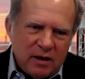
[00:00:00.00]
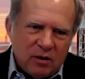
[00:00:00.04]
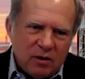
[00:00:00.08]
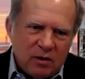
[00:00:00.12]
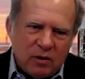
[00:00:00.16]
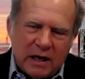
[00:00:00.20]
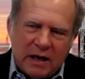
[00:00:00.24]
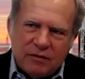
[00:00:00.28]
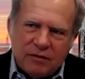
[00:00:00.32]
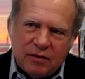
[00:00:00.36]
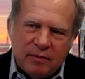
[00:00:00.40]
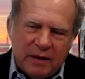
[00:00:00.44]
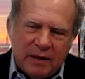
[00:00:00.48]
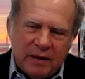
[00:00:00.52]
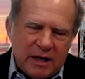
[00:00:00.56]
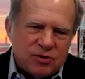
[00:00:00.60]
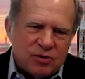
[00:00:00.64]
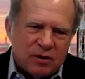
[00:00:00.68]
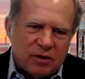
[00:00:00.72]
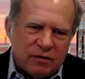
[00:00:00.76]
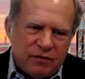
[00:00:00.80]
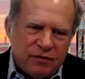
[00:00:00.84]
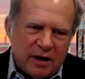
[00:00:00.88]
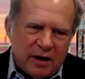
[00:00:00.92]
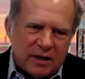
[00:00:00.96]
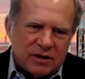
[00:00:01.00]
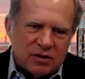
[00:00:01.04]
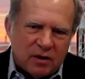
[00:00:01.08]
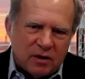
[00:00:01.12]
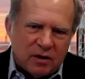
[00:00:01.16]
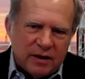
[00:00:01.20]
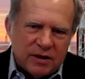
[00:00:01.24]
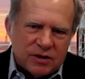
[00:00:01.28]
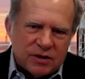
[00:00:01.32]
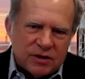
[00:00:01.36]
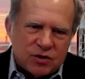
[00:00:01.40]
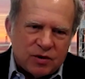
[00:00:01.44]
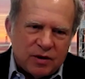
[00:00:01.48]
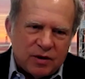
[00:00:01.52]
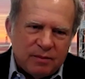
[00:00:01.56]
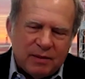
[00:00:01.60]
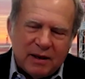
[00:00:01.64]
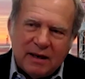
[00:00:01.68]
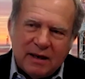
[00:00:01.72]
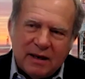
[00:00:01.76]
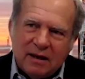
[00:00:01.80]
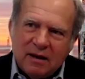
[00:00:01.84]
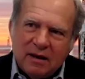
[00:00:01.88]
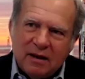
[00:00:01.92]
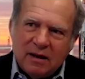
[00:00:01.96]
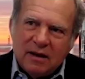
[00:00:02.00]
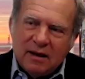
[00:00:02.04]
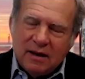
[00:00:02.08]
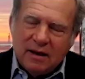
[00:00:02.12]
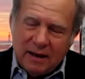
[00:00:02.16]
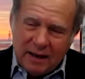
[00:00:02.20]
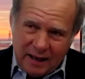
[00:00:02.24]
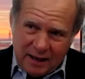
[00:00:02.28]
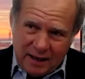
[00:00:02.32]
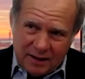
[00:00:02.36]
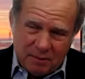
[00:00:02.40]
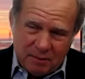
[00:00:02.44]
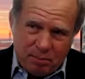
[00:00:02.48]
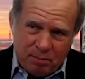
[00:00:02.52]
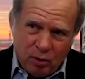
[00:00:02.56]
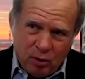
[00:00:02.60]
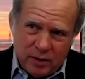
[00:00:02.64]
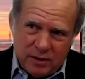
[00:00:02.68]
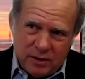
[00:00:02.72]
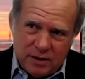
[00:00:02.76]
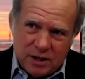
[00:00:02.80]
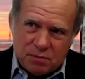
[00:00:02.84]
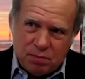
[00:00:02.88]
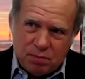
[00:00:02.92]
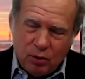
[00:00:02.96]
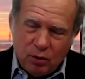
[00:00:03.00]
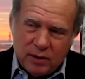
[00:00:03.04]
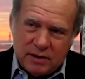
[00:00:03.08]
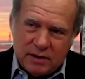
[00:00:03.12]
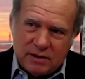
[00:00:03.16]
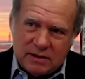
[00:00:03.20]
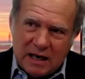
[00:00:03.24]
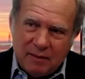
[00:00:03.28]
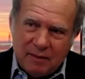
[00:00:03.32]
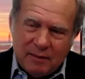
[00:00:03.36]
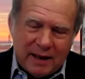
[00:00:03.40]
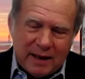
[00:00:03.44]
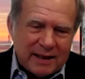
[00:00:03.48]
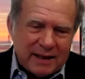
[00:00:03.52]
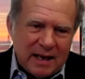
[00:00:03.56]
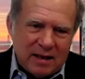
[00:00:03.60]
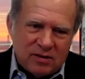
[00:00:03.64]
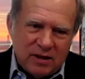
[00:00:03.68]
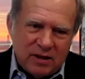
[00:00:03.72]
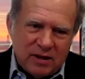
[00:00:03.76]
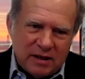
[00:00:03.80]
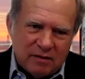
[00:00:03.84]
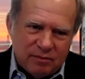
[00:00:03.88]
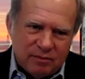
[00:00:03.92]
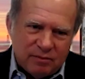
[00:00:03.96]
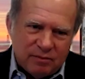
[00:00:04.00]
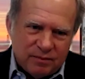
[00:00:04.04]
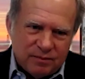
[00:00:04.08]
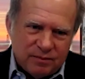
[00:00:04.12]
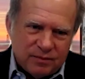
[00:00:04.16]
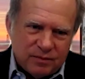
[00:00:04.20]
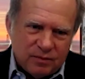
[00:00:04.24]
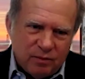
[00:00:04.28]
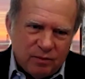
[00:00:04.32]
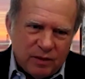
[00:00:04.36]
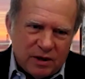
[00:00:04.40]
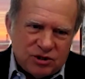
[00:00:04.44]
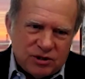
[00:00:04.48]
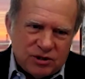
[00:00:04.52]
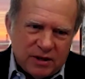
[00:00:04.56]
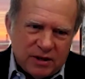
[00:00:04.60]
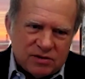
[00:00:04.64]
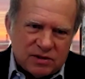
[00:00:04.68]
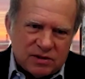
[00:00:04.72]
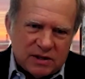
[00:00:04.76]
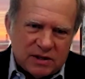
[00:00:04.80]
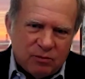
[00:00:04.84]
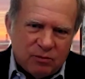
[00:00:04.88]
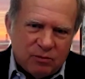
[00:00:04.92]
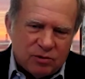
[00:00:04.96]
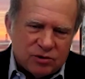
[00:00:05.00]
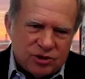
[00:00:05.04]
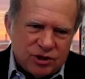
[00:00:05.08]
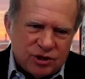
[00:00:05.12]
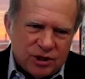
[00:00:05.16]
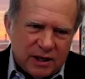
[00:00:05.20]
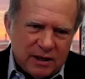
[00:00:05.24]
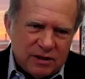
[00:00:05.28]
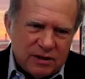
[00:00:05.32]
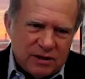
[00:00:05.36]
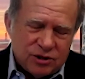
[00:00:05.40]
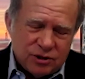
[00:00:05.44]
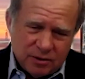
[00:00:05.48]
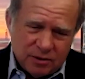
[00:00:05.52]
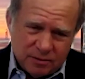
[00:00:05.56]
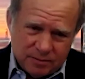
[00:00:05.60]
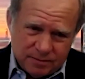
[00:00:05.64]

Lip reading: It'll have a major effect on our industry. But at this point in time, I can't think of much else that will change.